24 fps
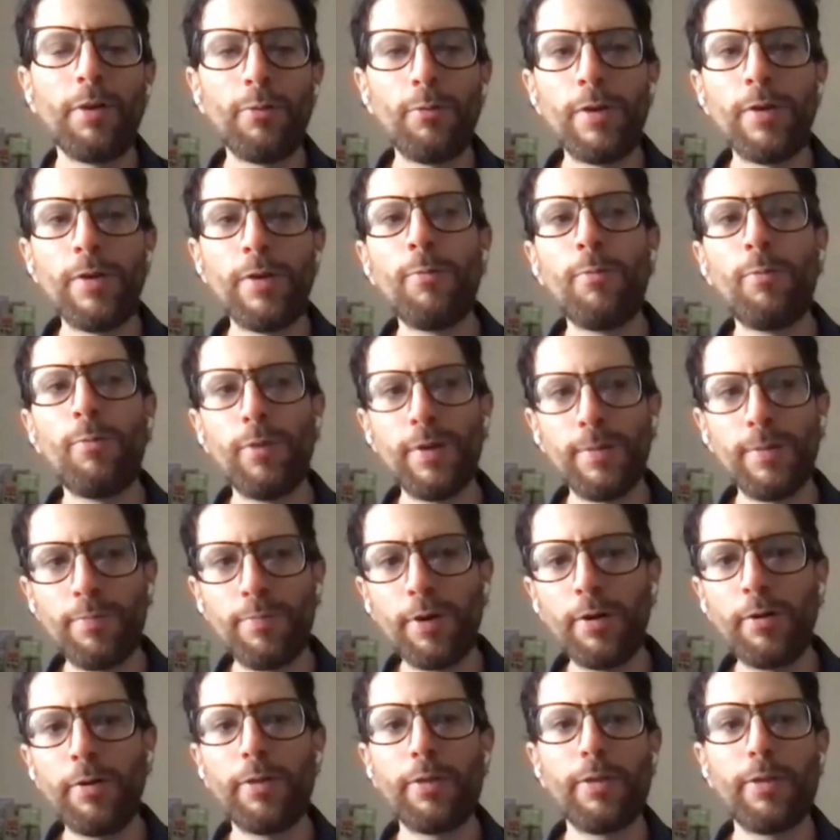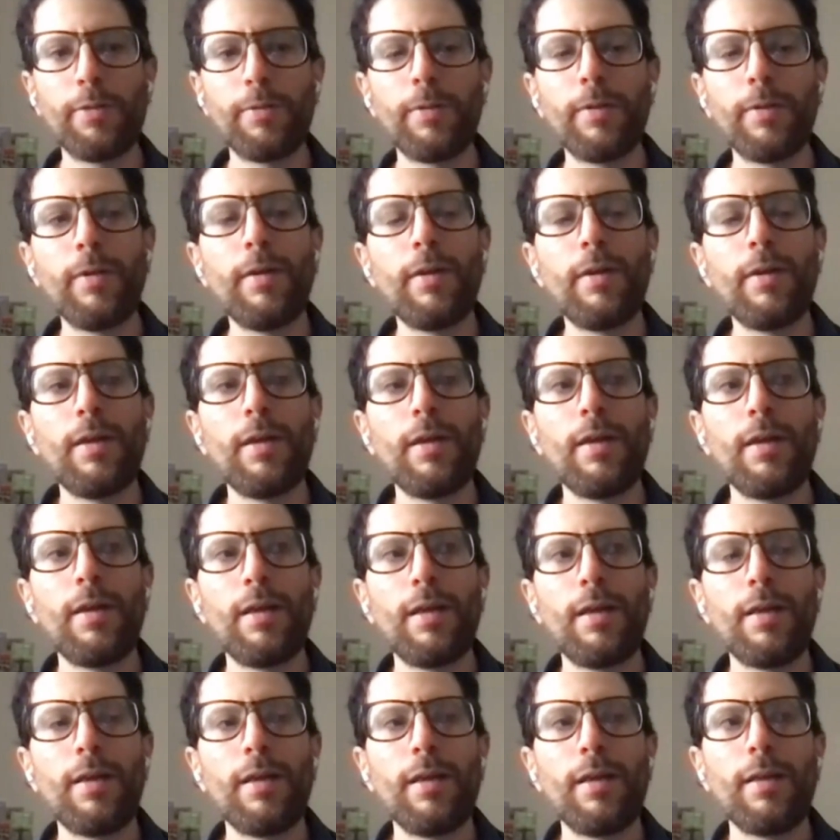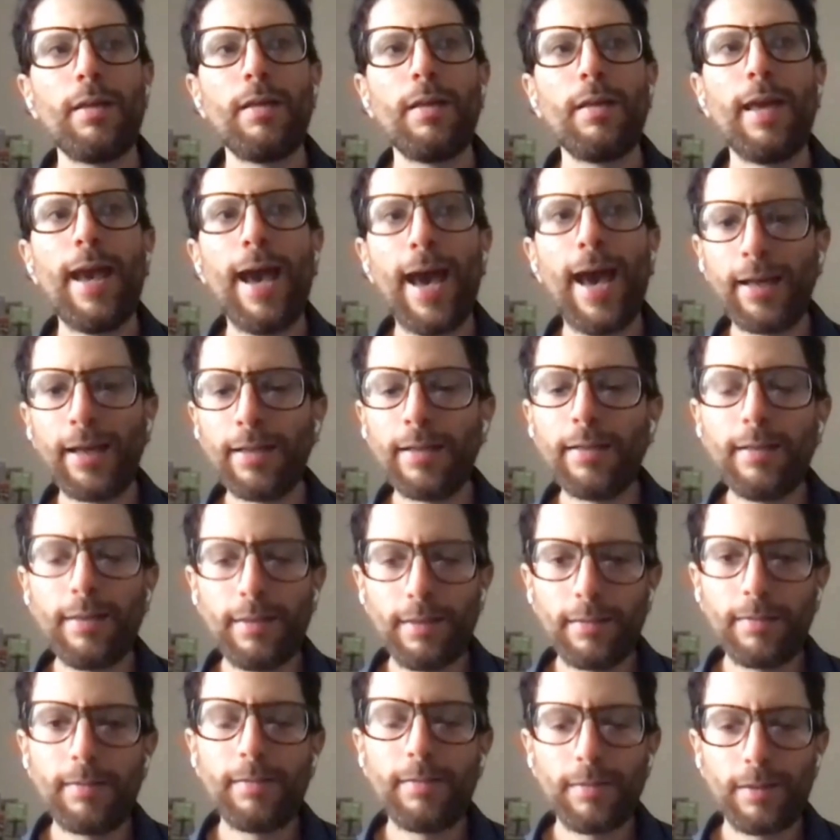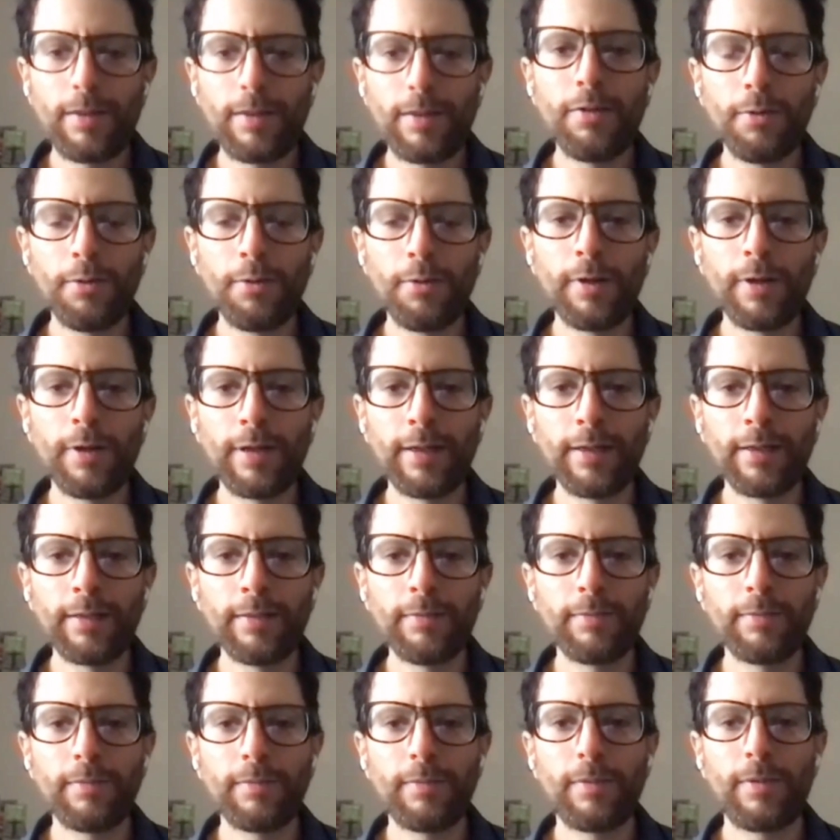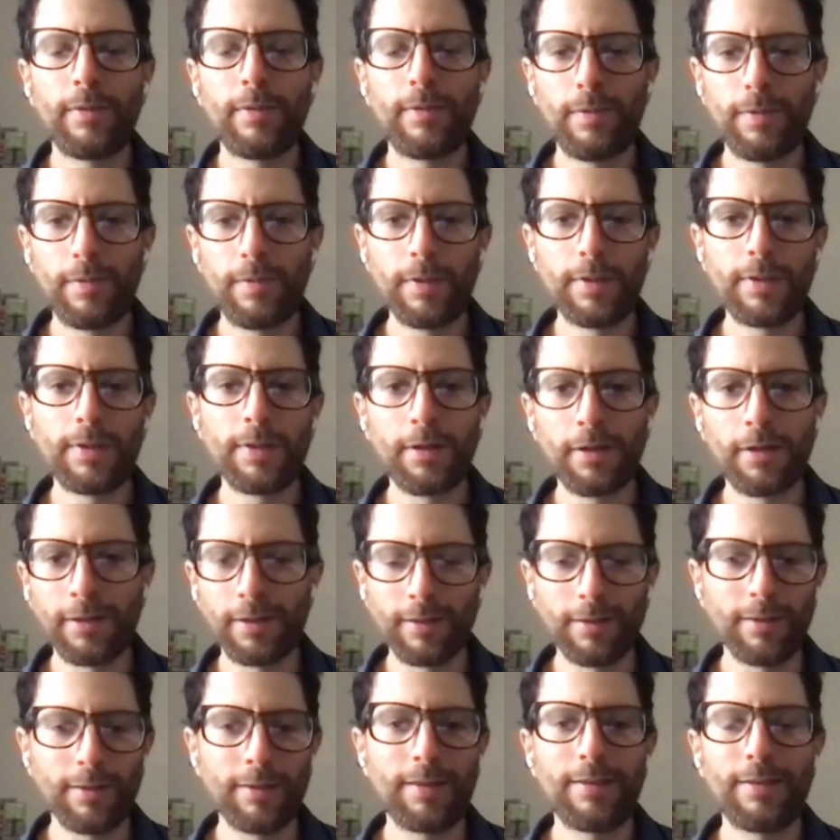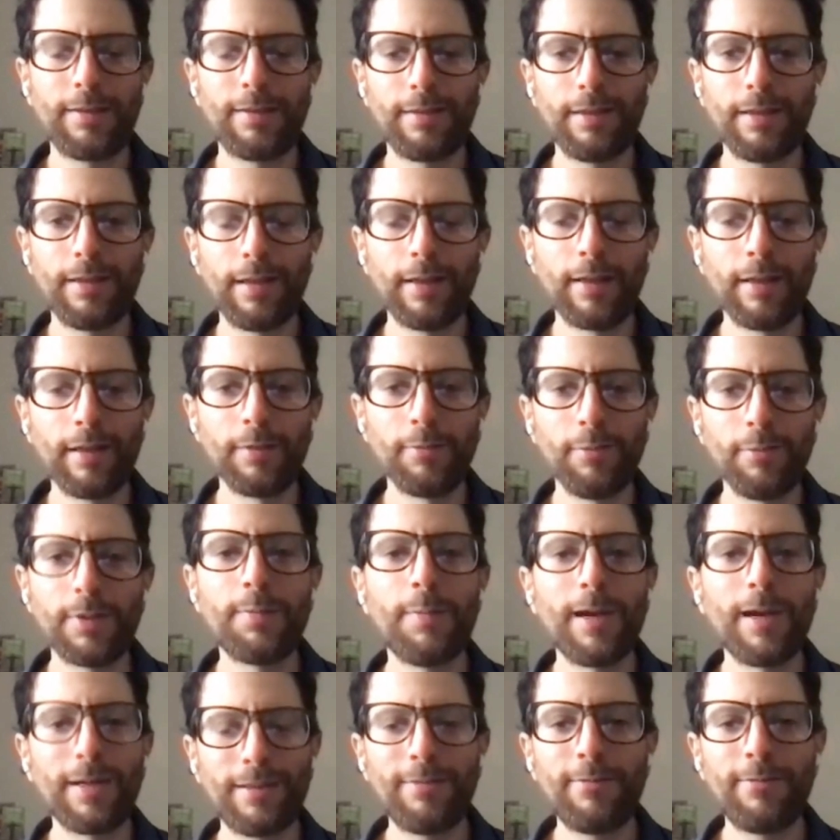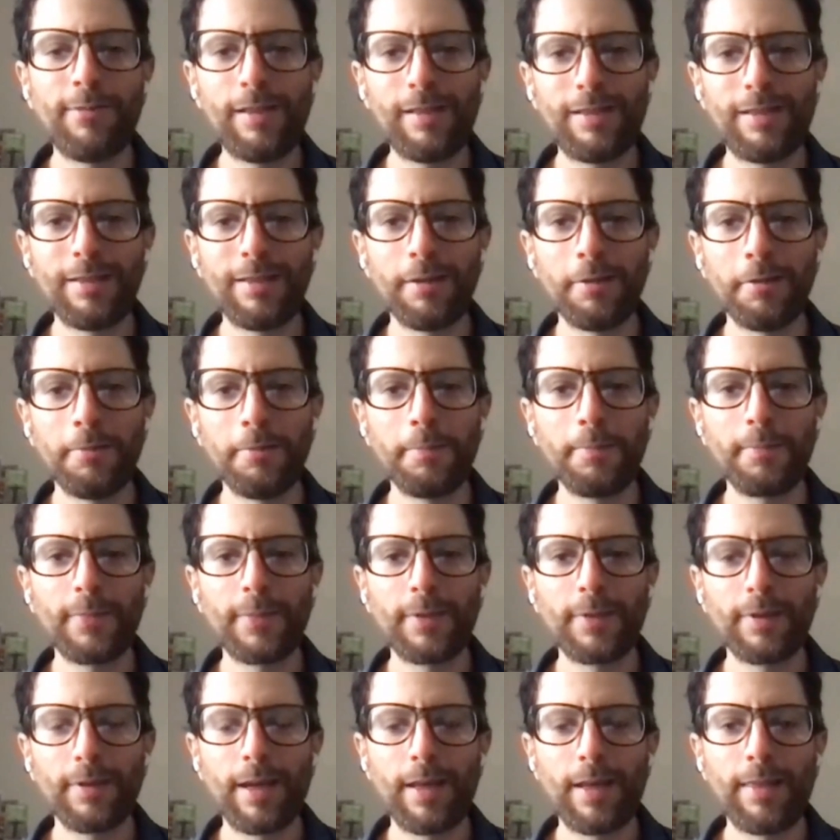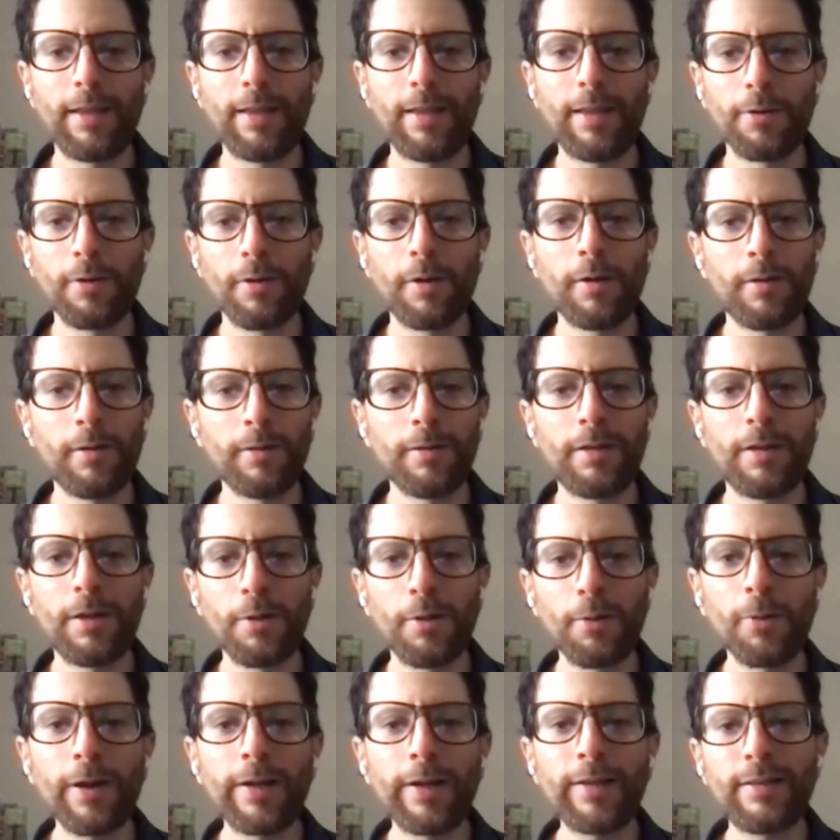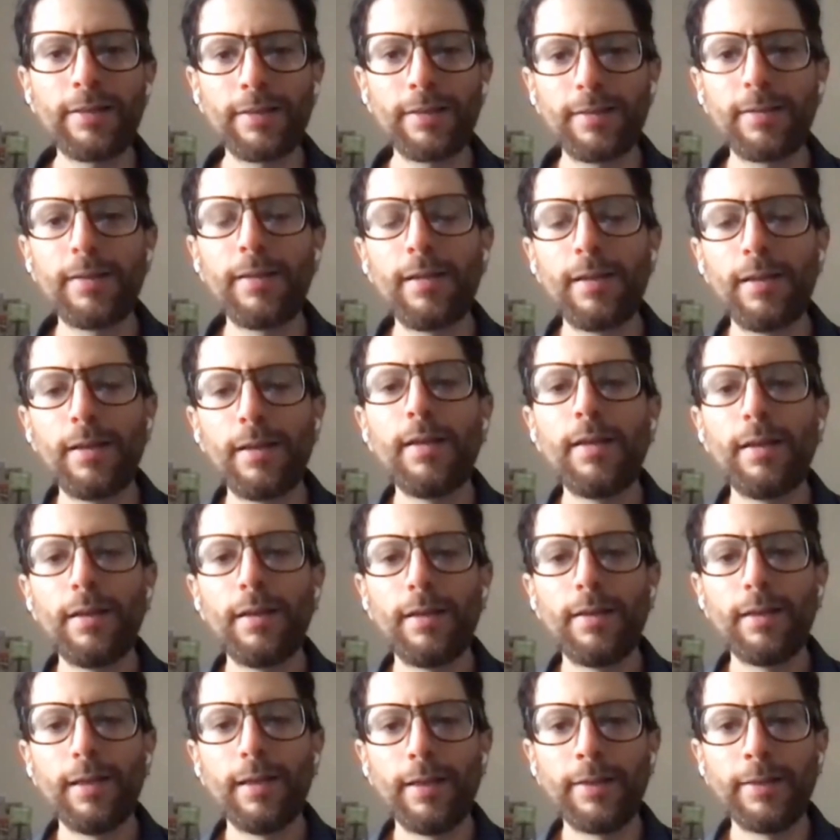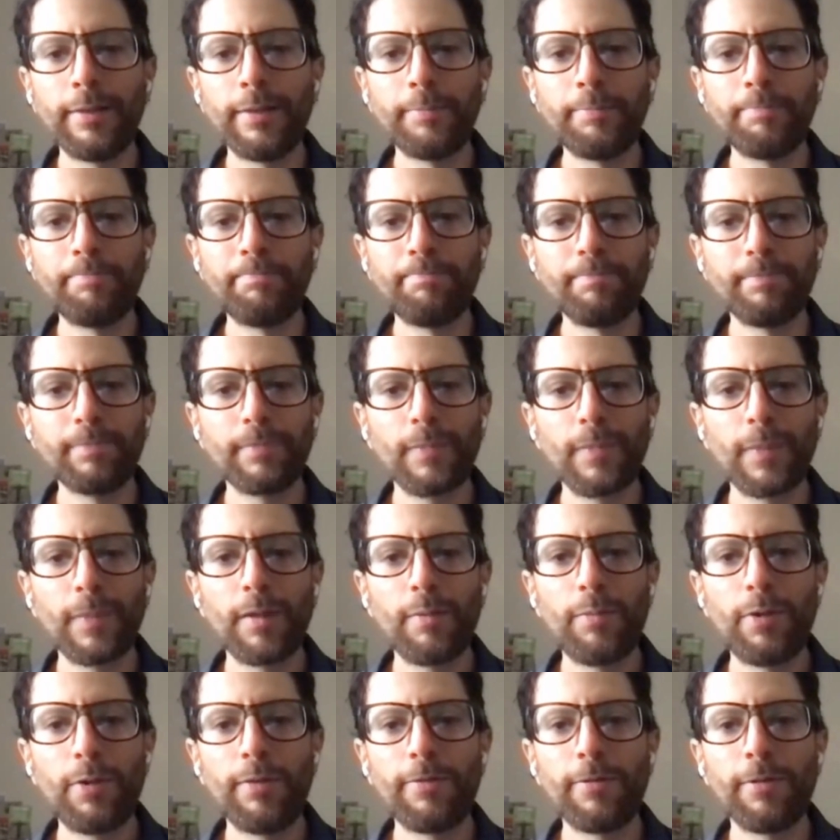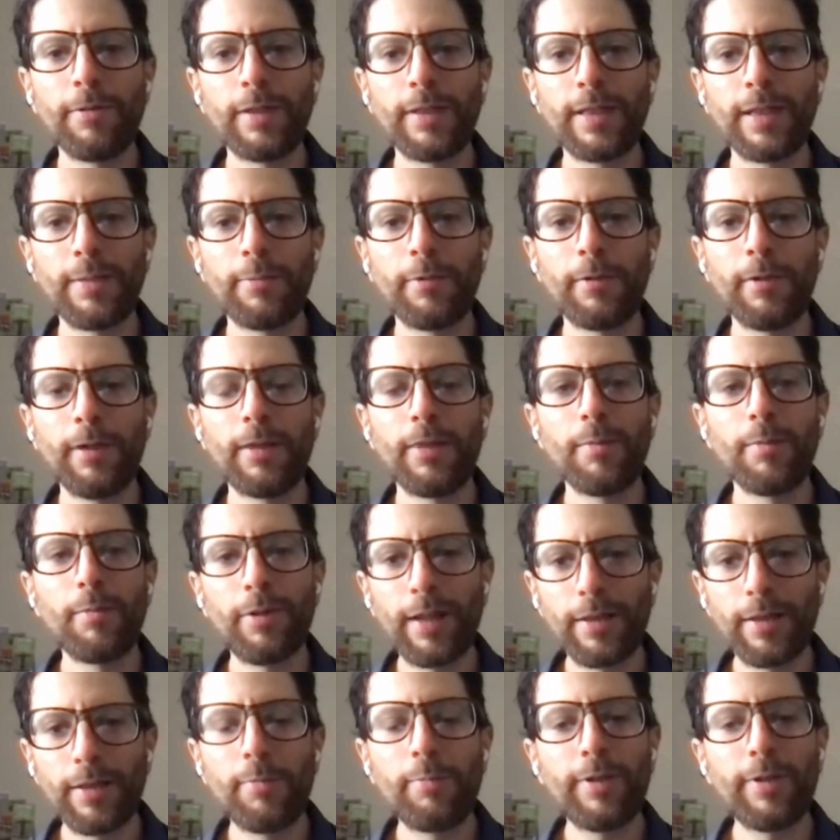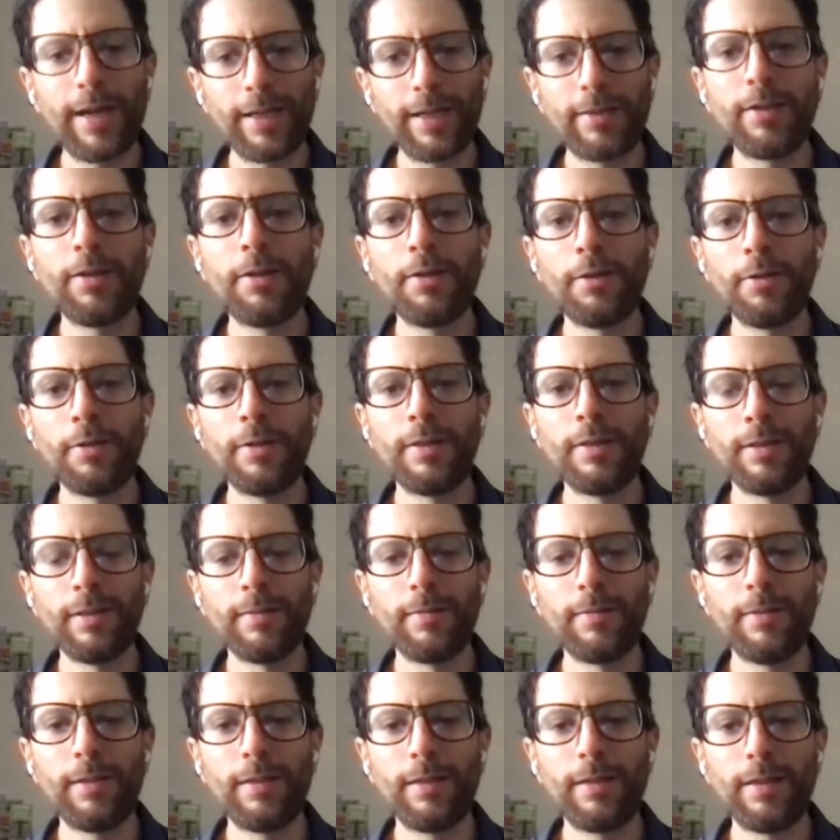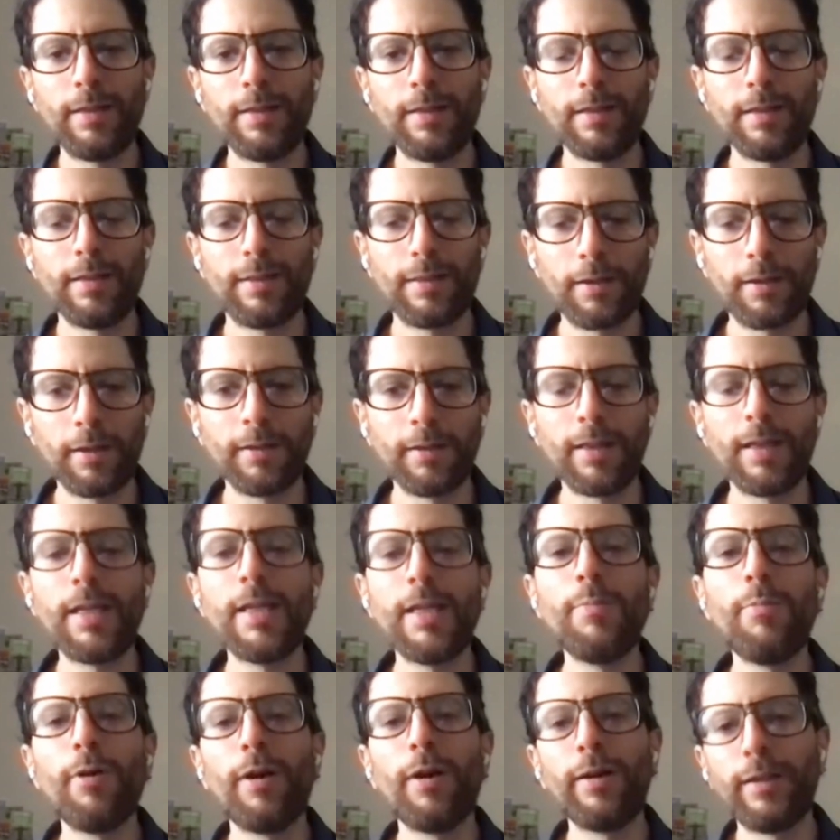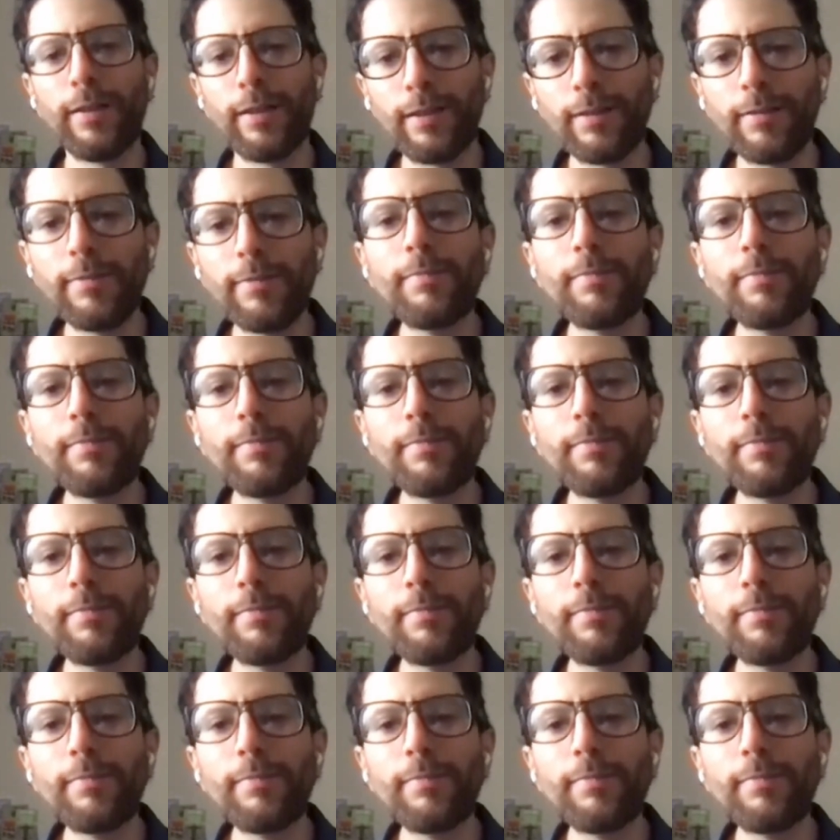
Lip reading: we both added to the songs respectively. So I think they're all co-writes. Um, but for example, like the Plateau is a song that he brought in